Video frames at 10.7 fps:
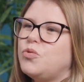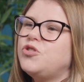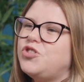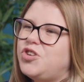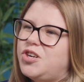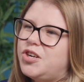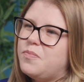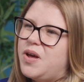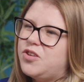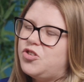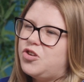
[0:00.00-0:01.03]
Through strategic
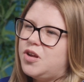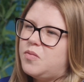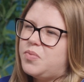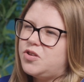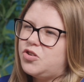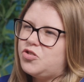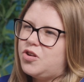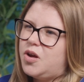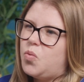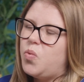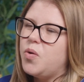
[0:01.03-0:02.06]
messaging and
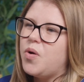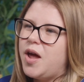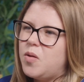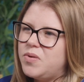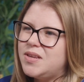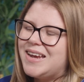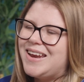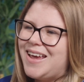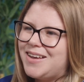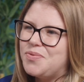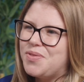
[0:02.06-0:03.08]
positioning, we were able to
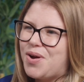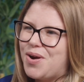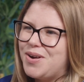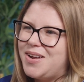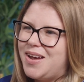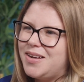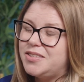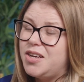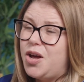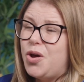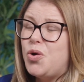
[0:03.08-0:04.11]
connect with
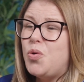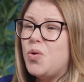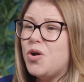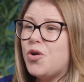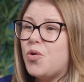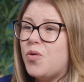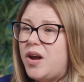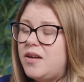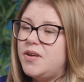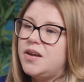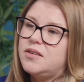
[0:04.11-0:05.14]
architects who were
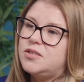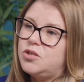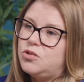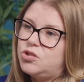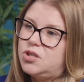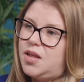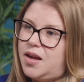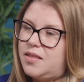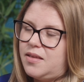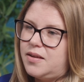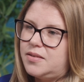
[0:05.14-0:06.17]
craving a solution
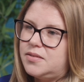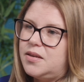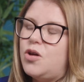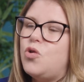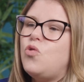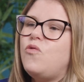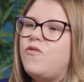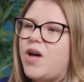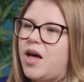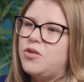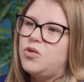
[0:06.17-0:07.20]
like this, who
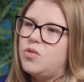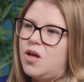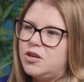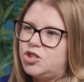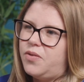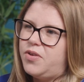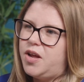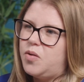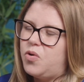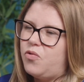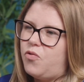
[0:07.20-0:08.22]
value longevity
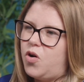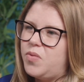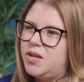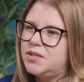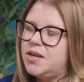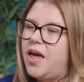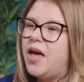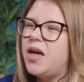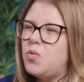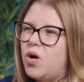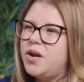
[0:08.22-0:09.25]
and performance
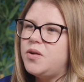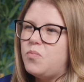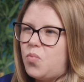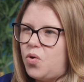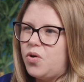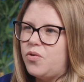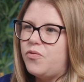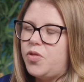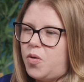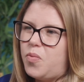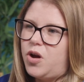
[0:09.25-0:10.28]
and wanted more
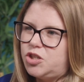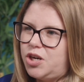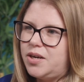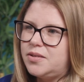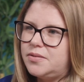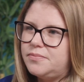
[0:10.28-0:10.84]
for their projects.